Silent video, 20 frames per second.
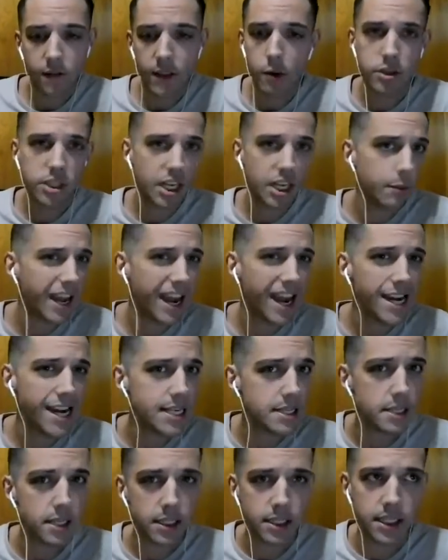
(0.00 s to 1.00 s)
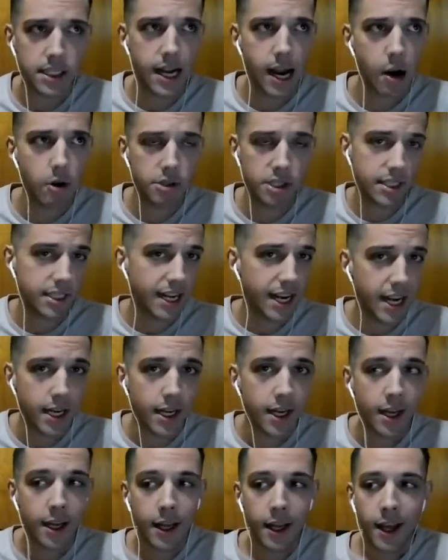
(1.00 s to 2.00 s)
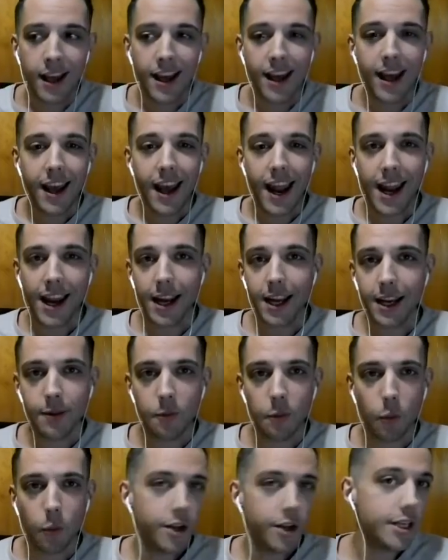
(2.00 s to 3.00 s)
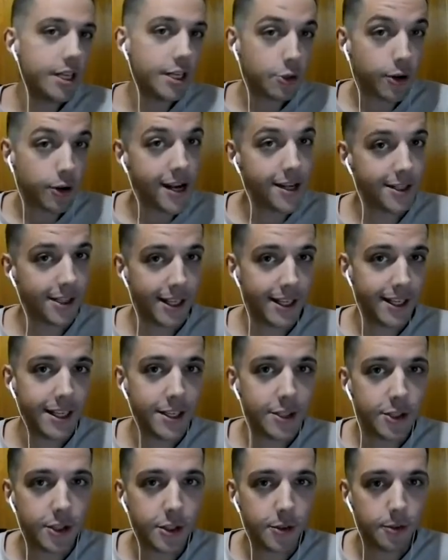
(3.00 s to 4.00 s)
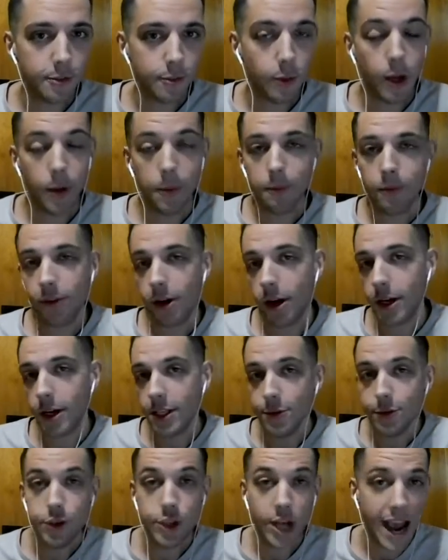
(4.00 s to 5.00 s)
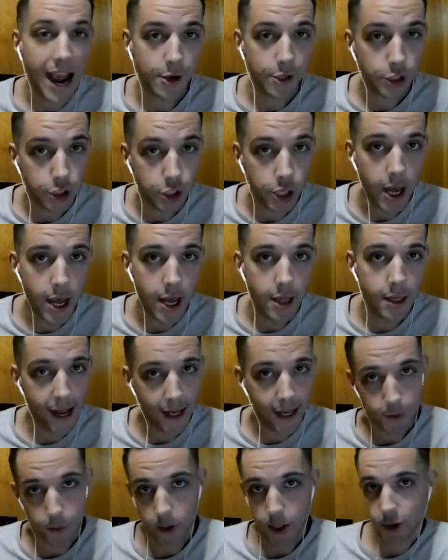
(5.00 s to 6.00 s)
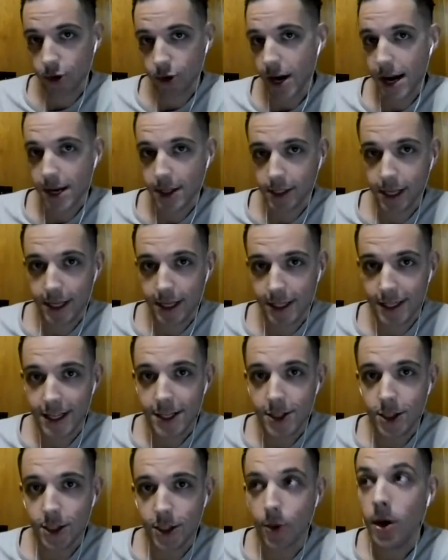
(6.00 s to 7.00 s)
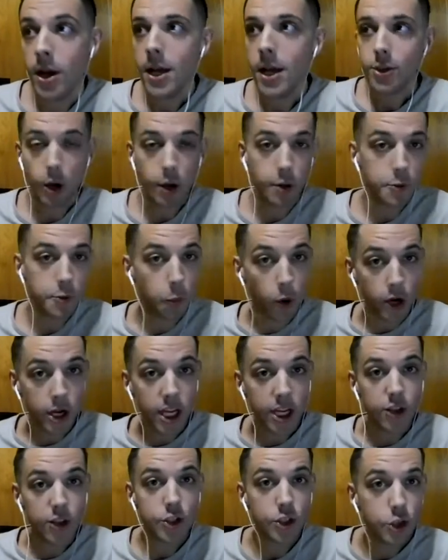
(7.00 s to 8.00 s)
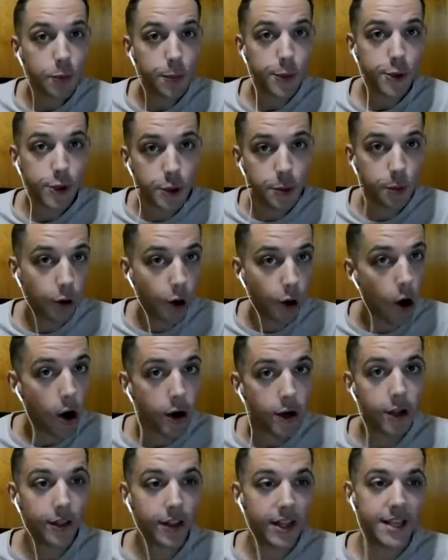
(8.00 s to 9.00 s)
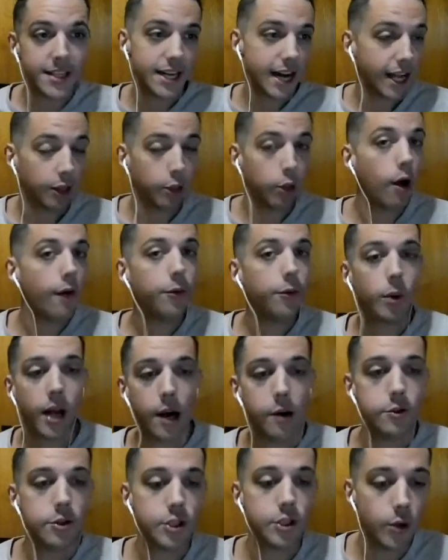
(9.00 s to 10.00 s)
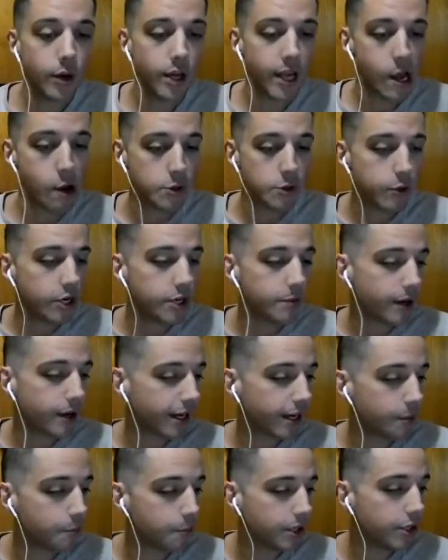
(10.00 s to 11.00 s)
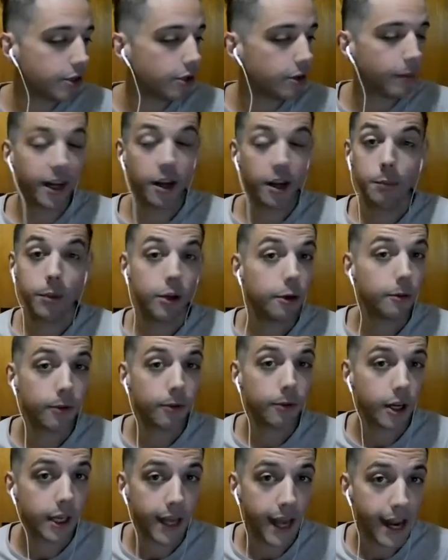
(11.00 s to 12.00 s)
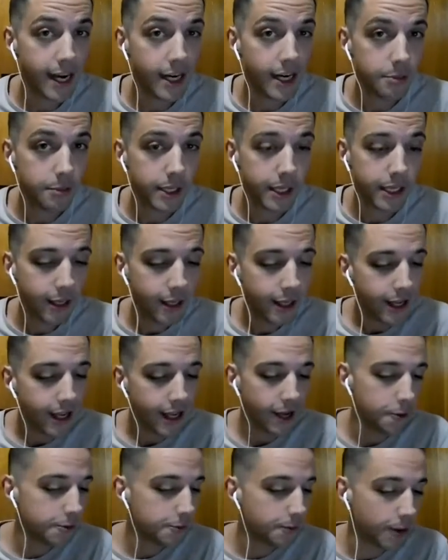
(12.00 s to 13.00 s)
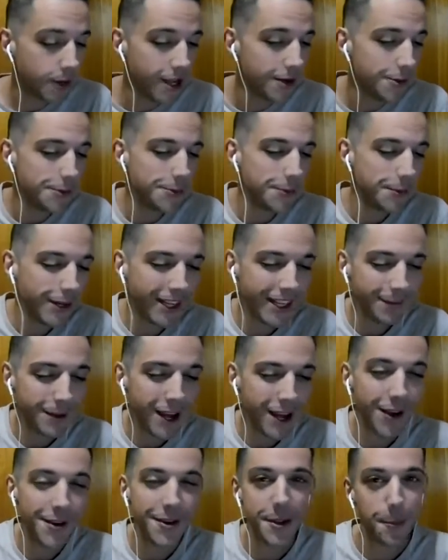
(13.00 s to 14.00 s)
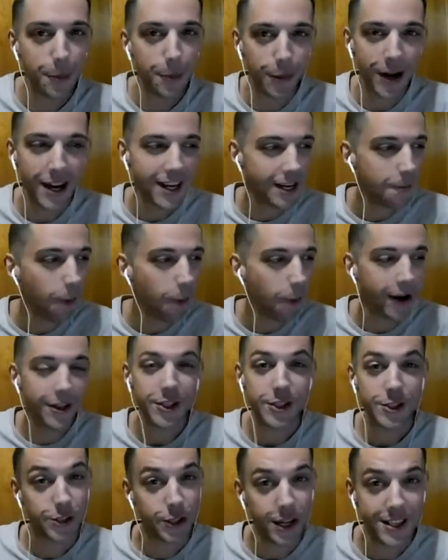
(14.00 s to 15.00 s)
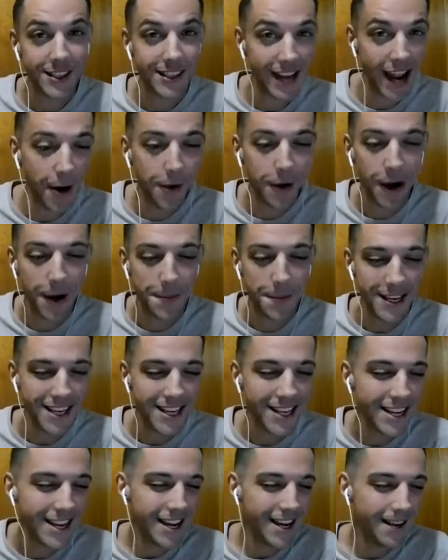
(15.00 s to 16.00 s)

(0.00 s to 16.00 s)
That was taking me 8 to 16 hours a day. And what did it translate into? Well, fucking jack shit. That's what it translated into. So I was working super, super hard on this, and I loved what I was doing. I was putting my computer fucking hated me. It was putting me on the brink and wanting to shut down on me.